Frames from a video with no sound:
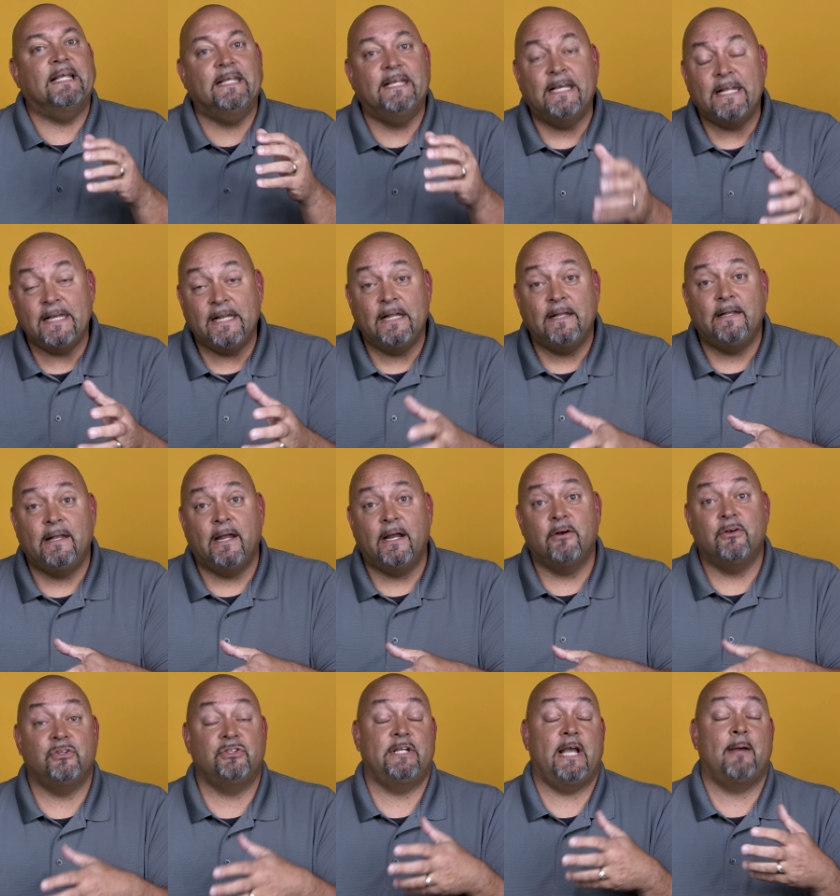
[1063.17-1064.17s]
get in there
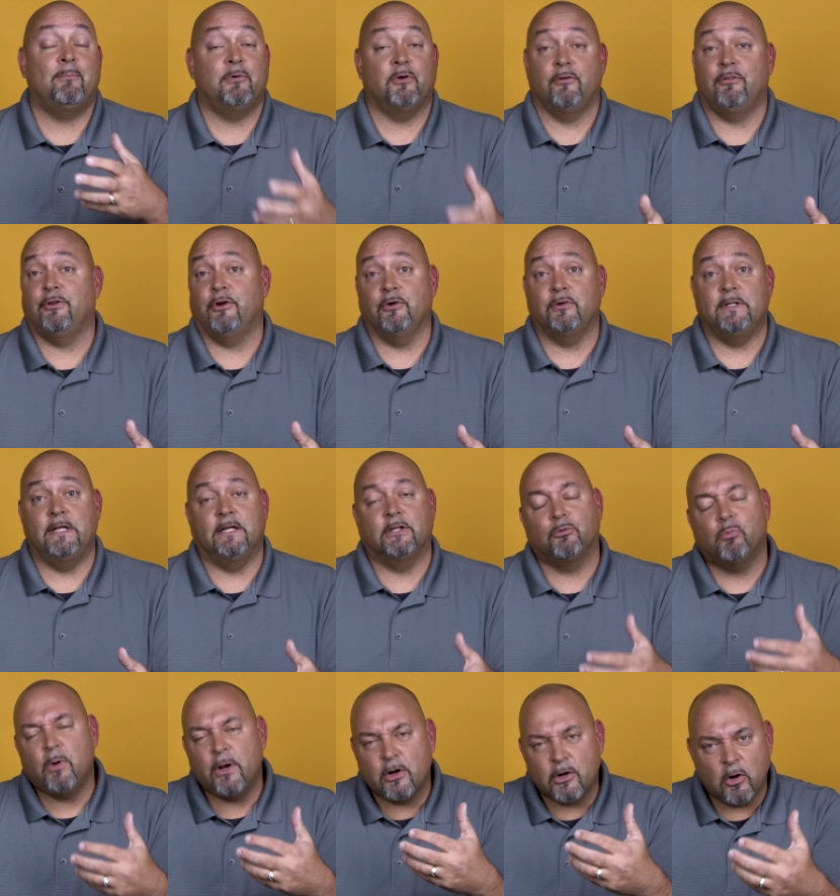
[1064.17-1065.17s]
to chapter 13
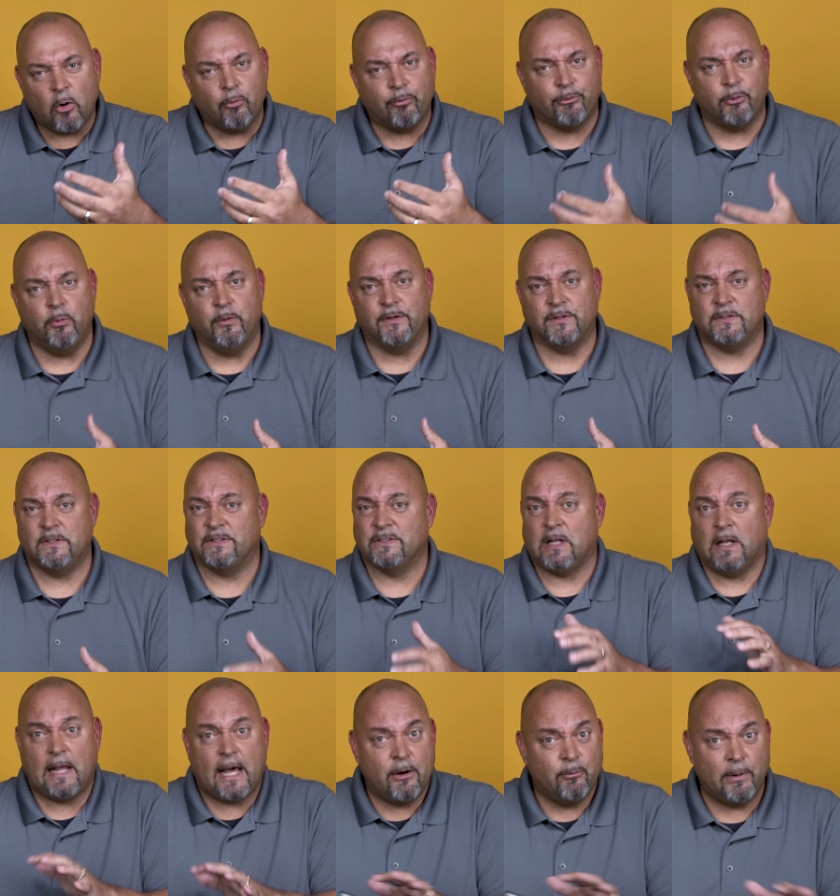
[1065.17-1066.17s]
because we're going to go through this. And there's
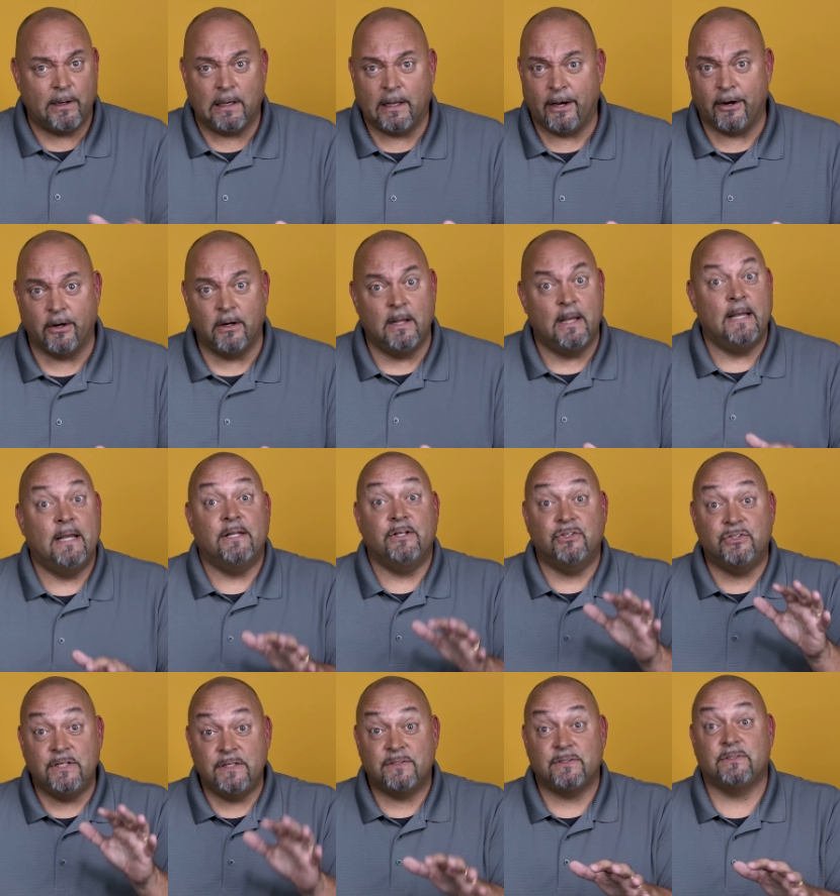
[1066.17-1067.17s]
a lot of red letter.
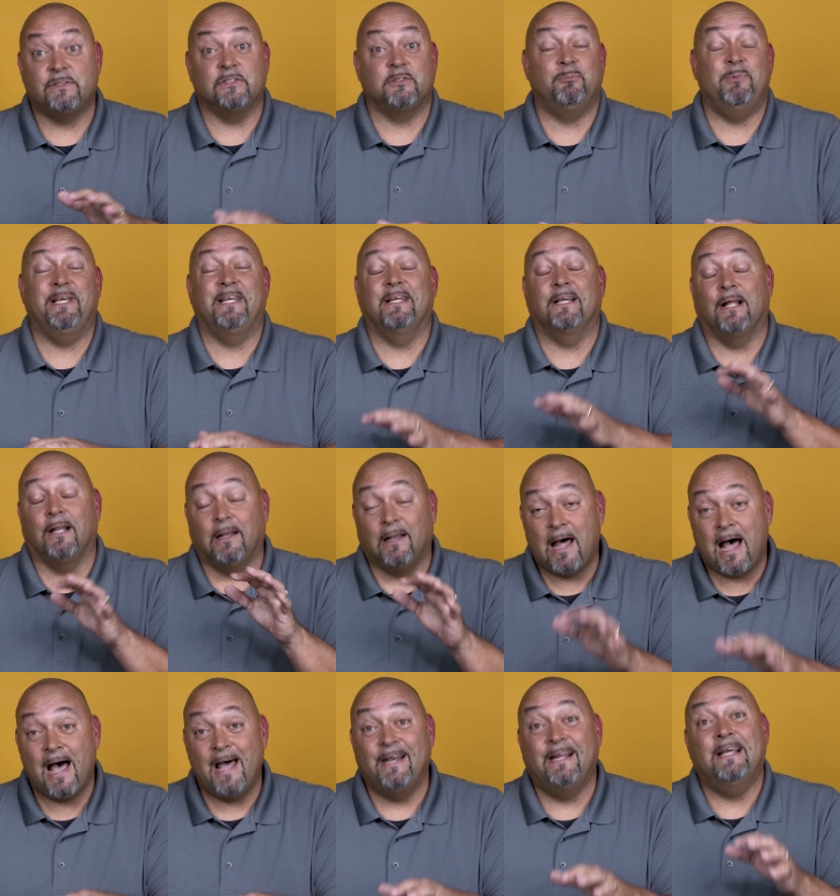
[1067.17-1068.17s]
Jesus is speaking a
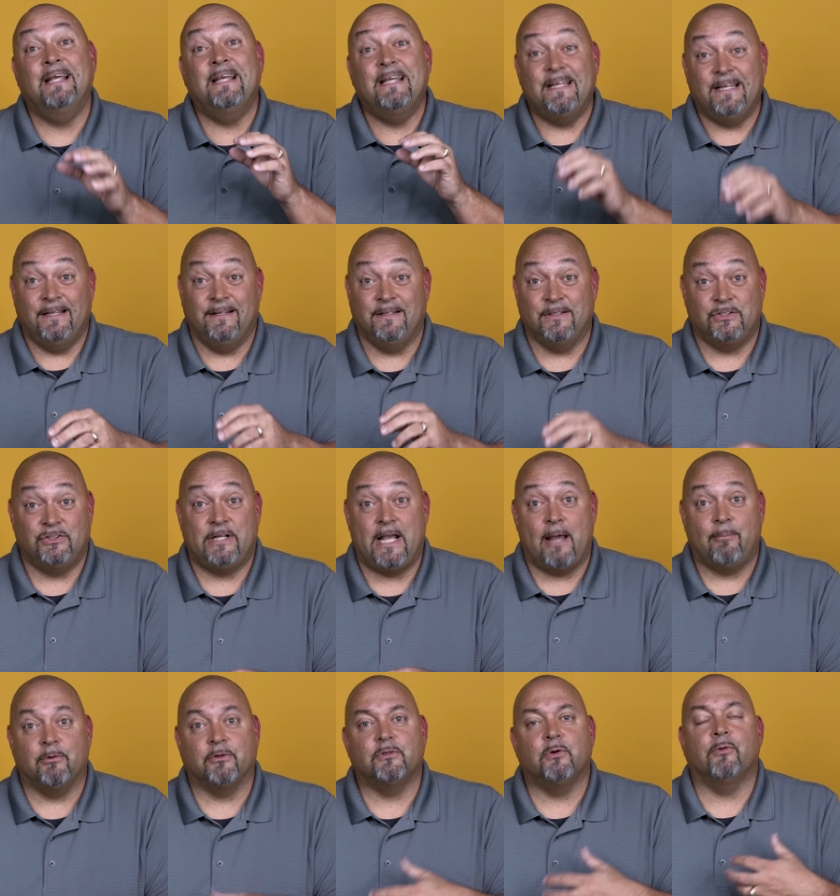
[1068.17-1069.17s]
lot in this
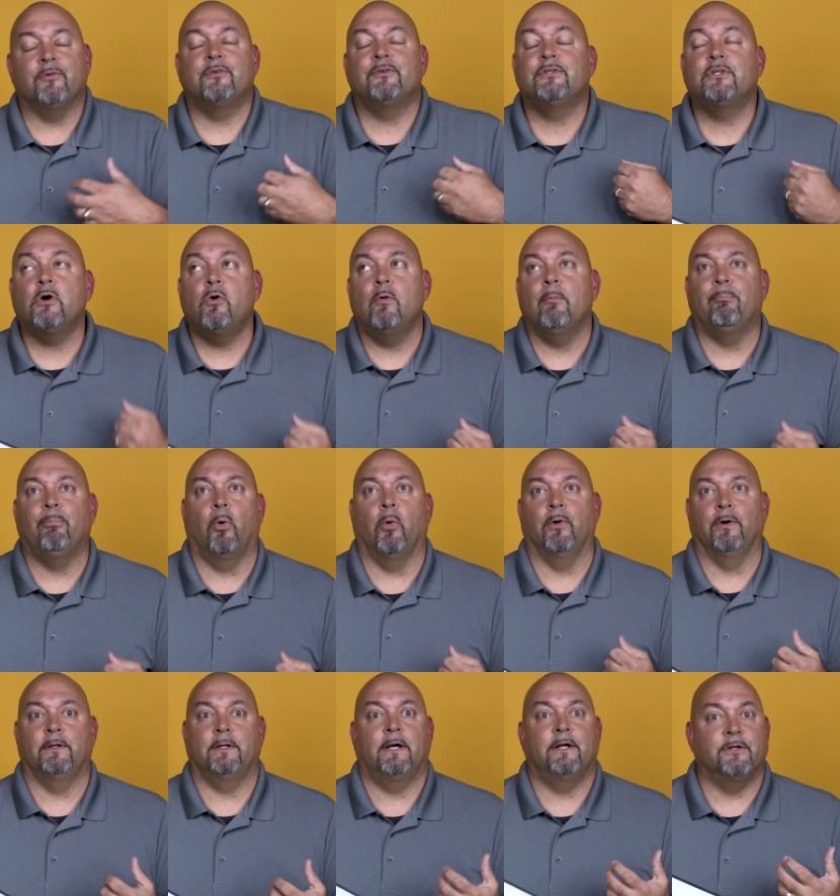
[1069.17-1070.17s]
chapter. So it's so
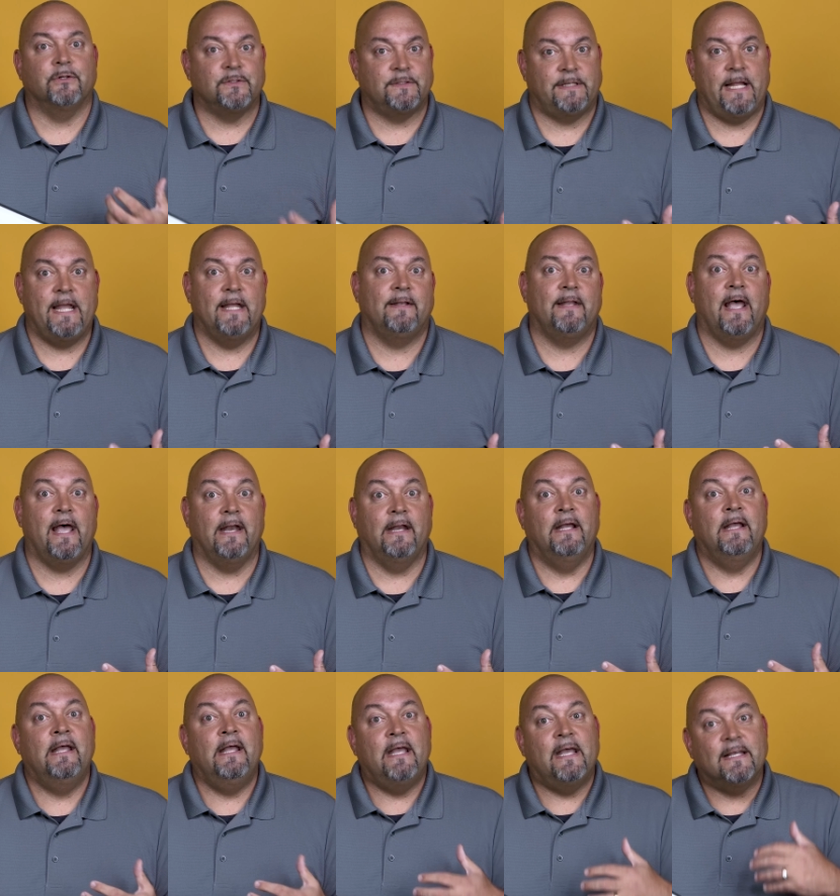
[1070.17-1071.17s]
important to understand that
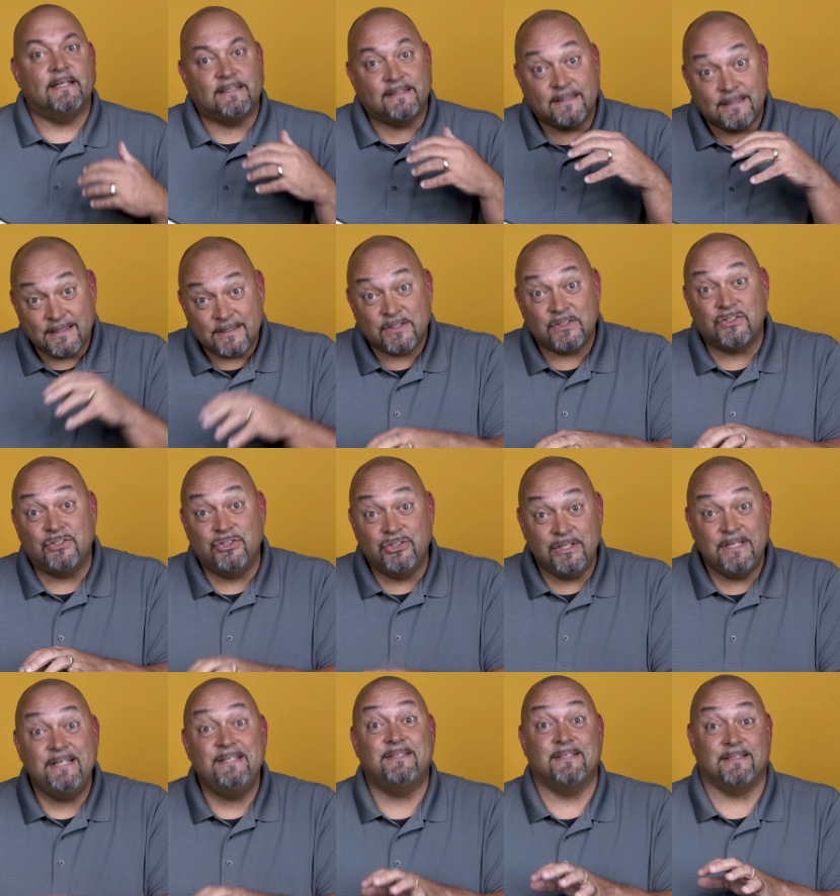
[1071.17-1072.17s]
as this is
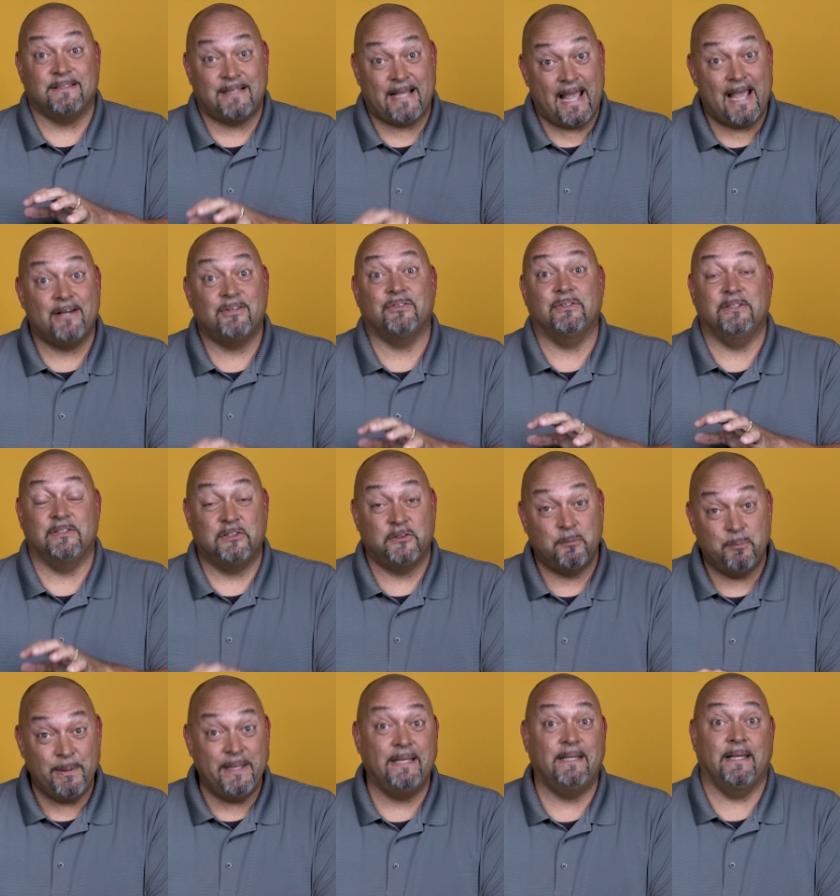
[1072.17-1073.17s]
Jesus actually
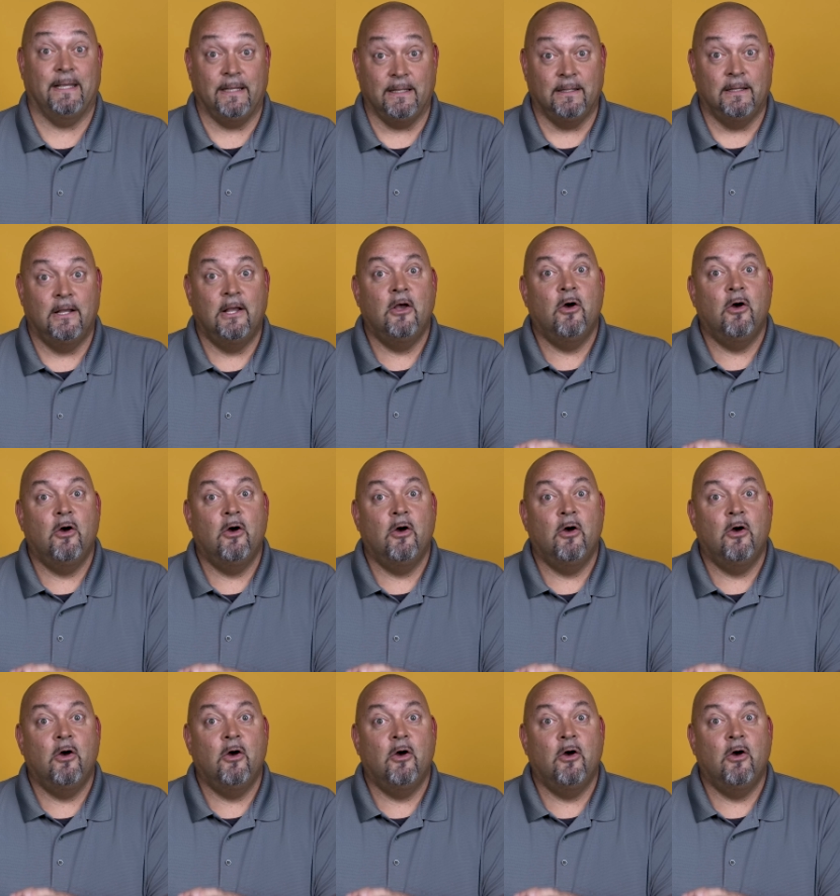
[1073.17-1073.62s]
speaking